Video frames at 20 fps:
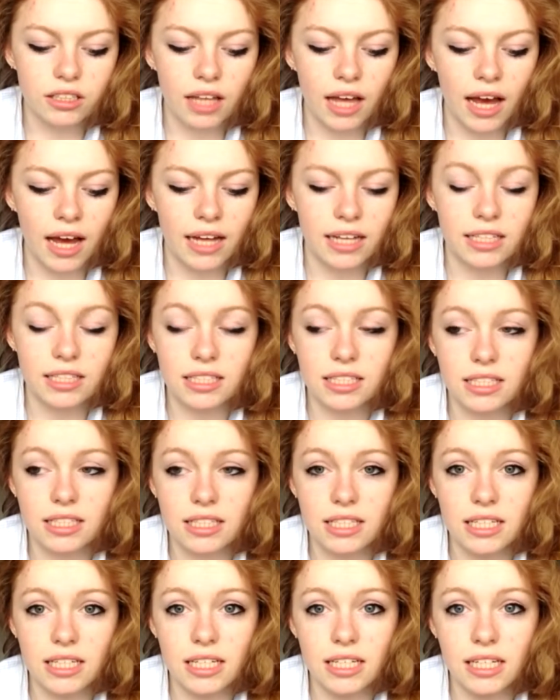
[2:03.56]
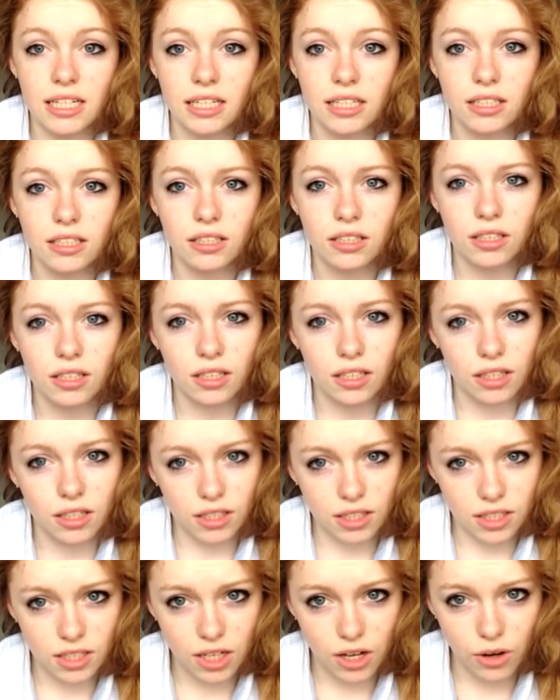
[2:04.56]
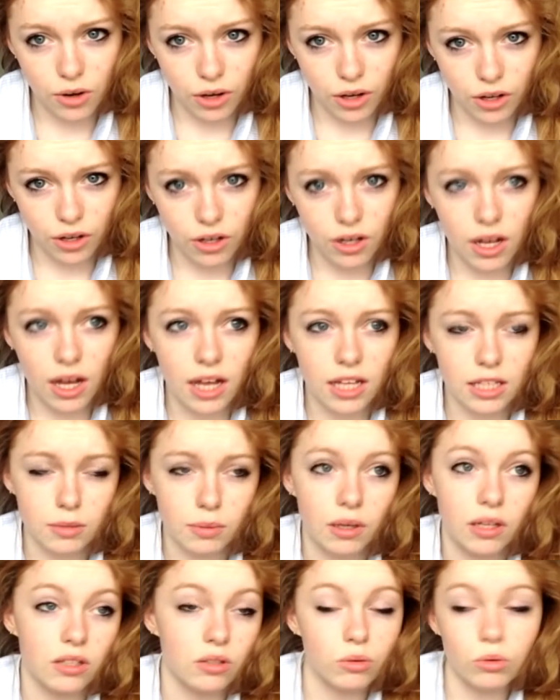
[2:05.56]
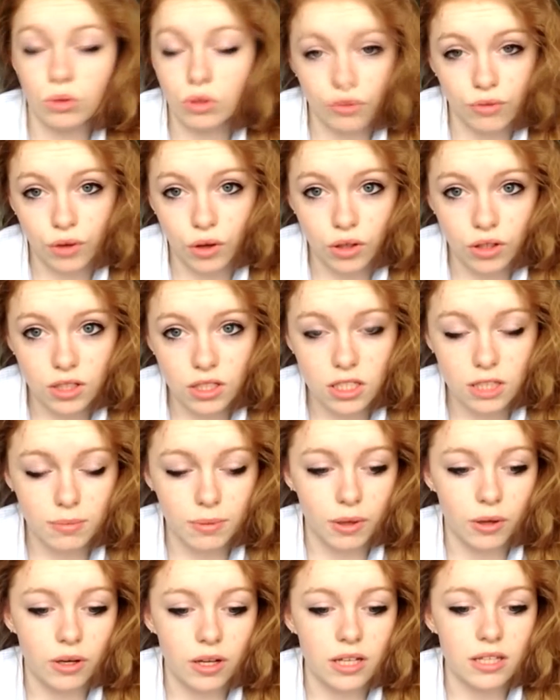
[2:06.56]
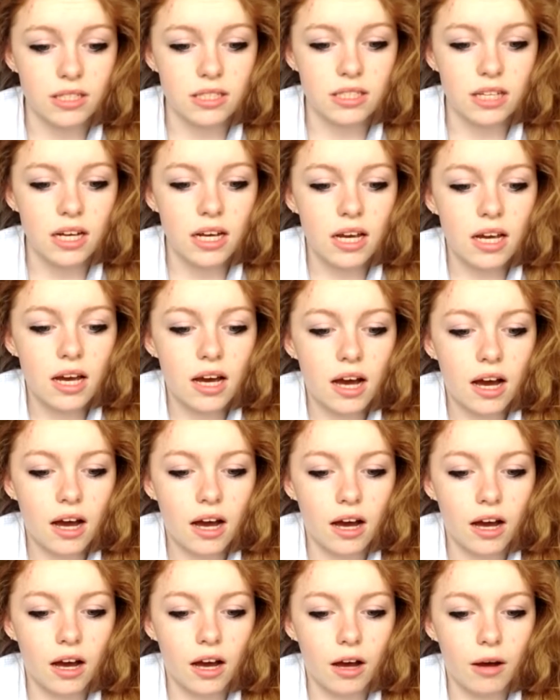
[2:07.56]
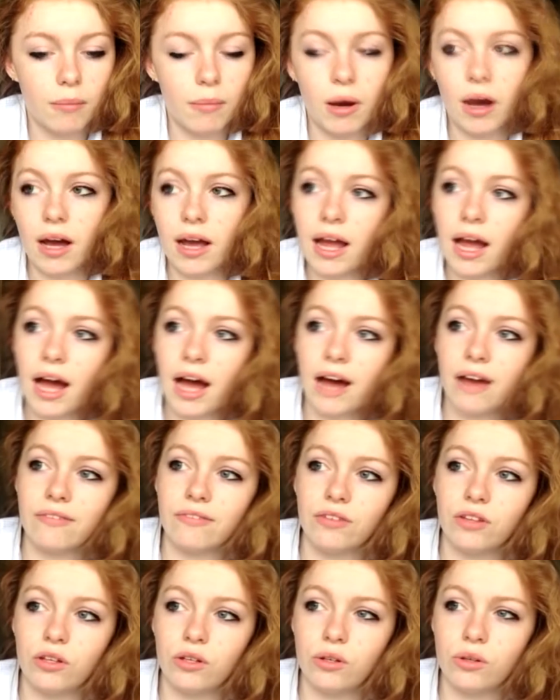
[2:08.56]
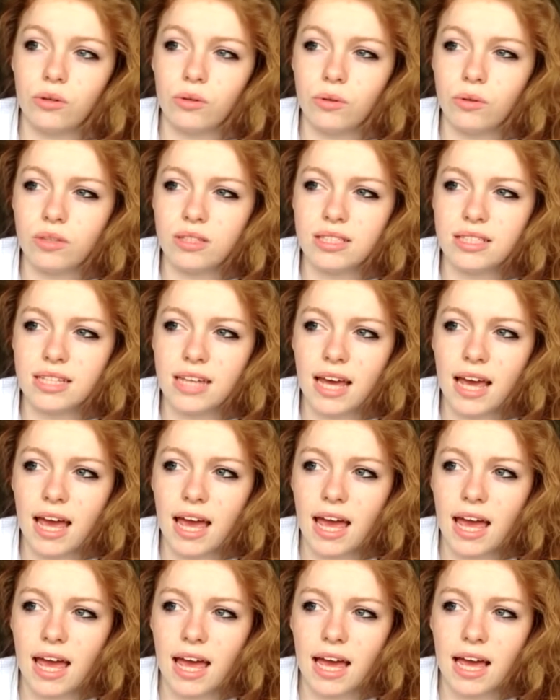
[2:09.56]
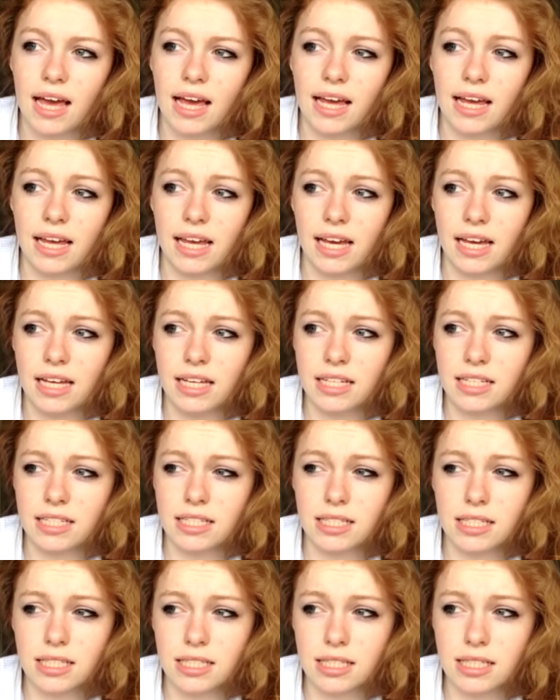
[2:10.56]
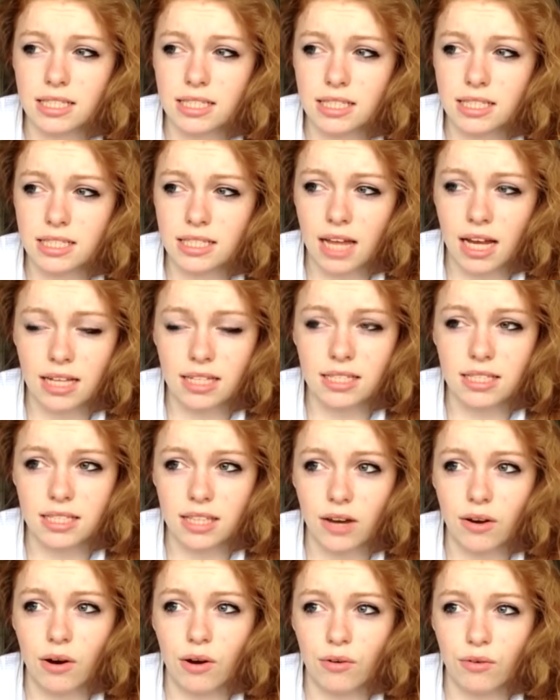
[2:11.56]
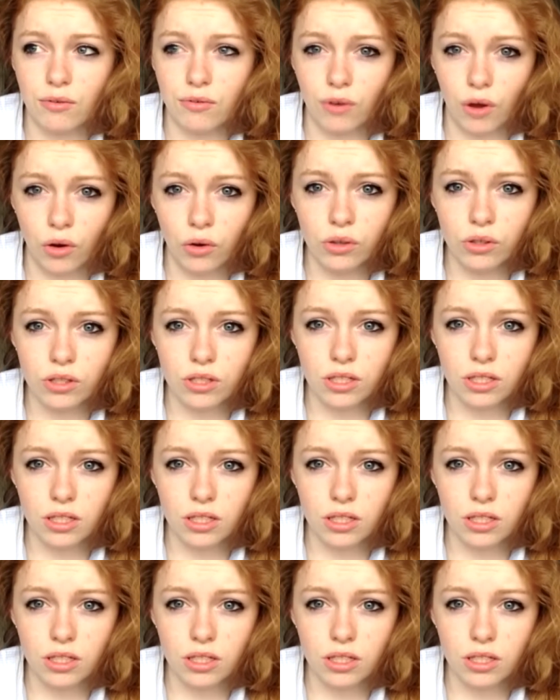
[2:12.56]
and the slogan, as well as all the fonts to be honest, I have used a sans serif font.